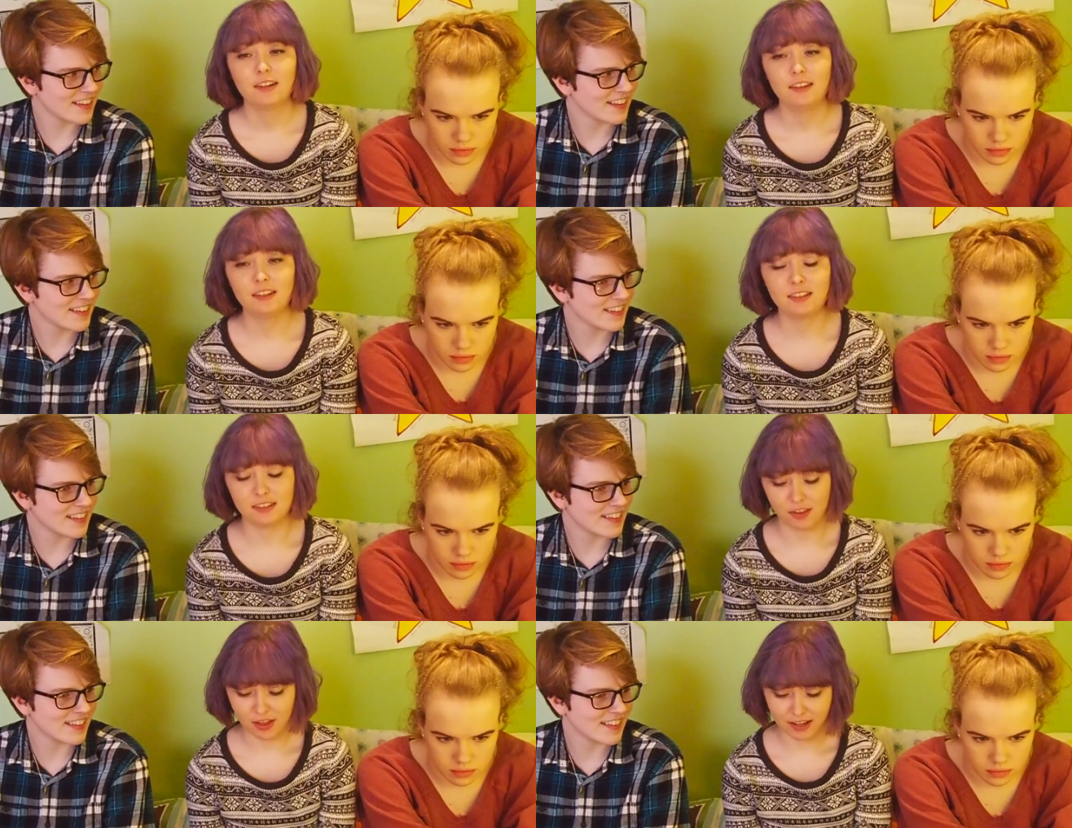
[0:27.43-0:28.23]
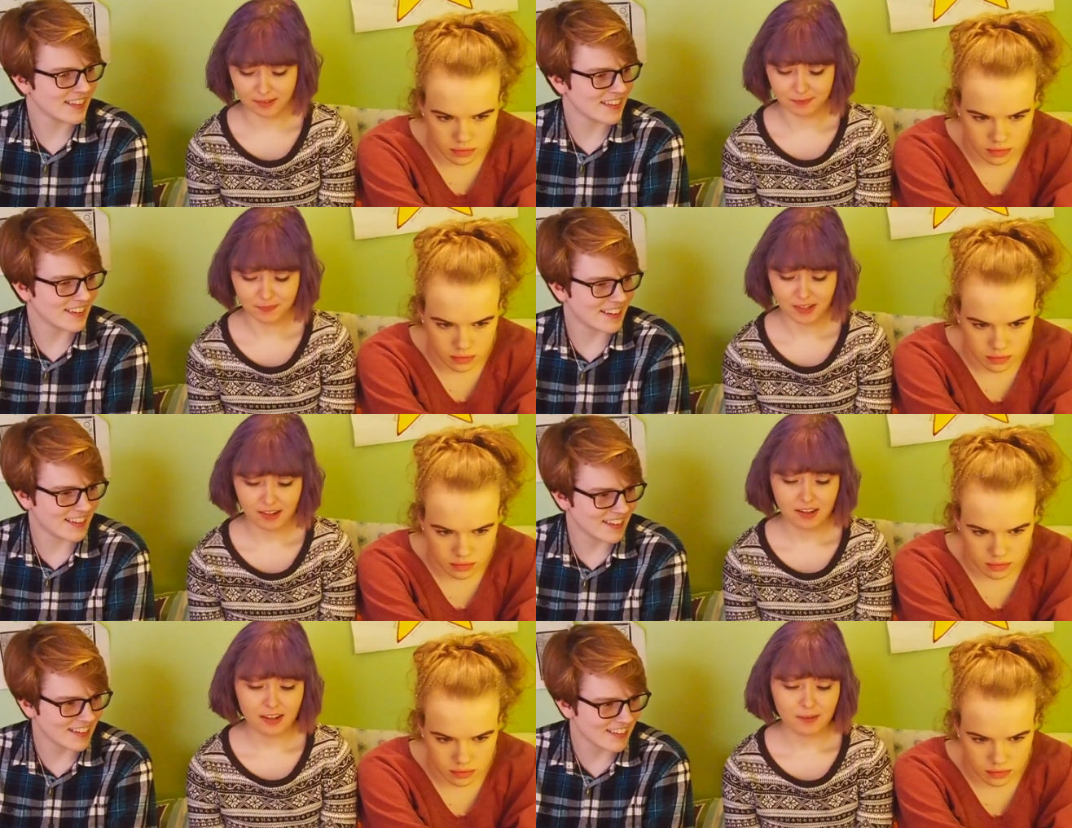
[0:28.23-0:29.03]
Speaker 1: this is a thing.
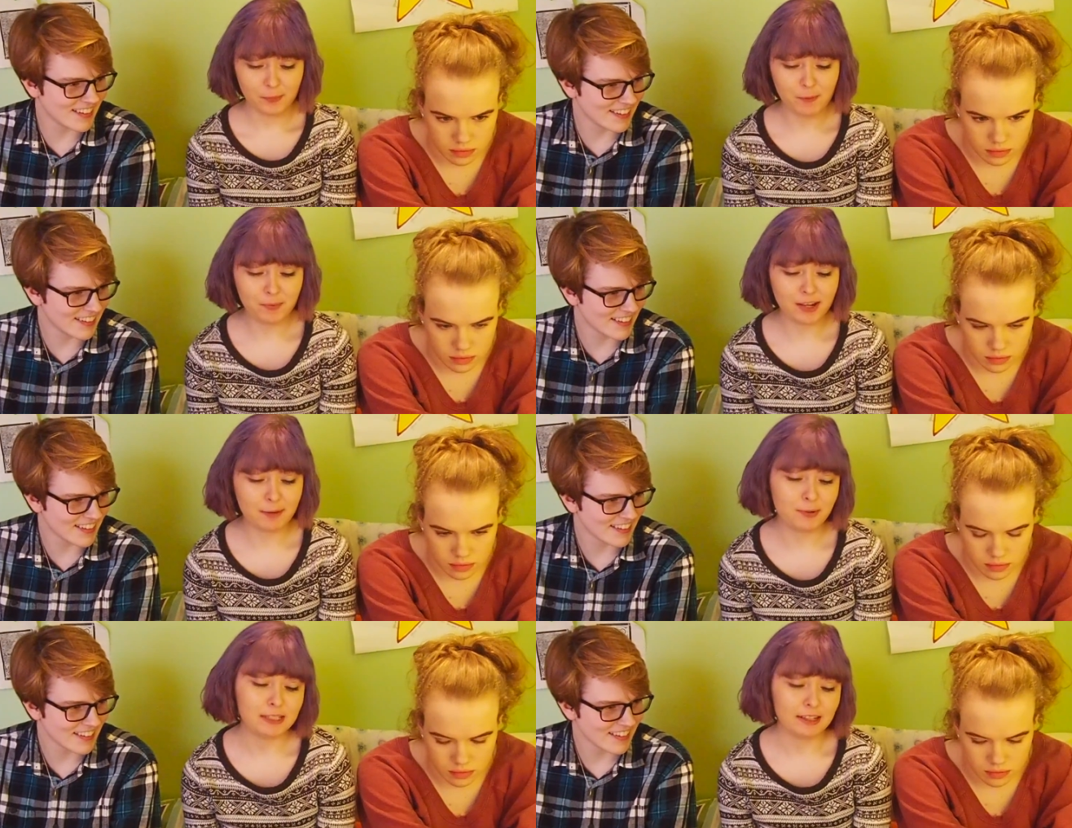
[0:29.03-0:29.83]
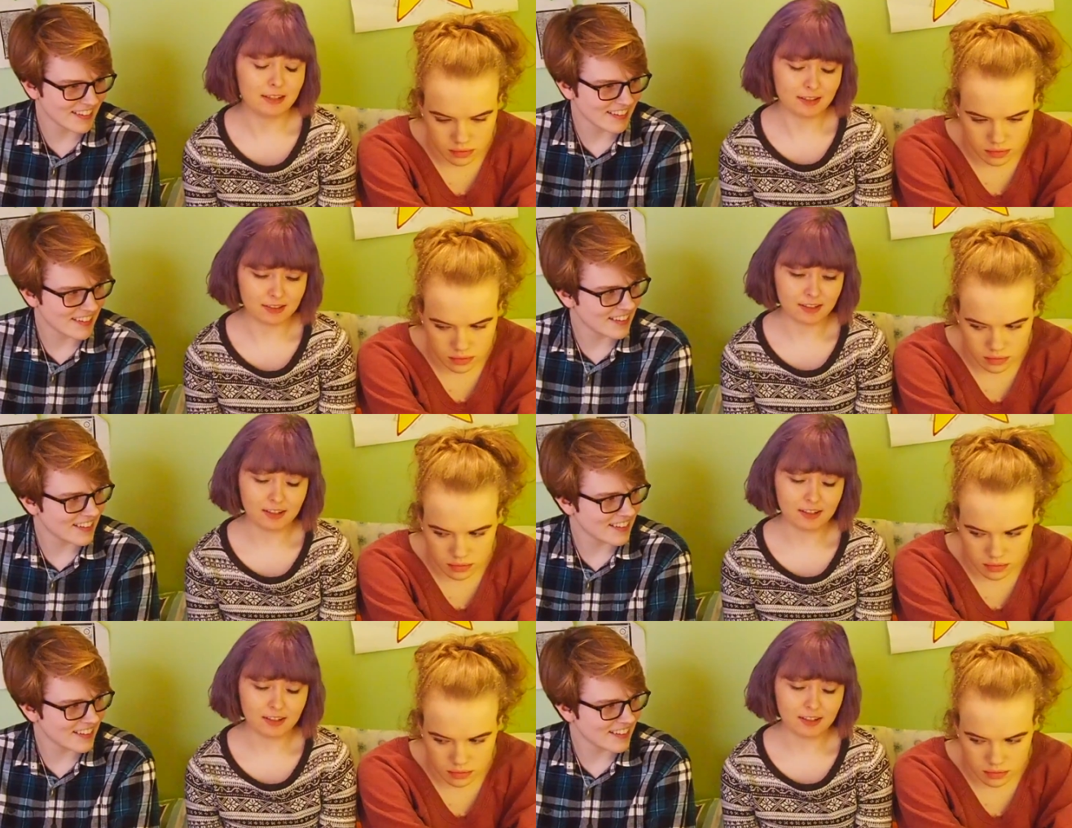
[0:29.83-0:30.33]
We're gonna pretend this is in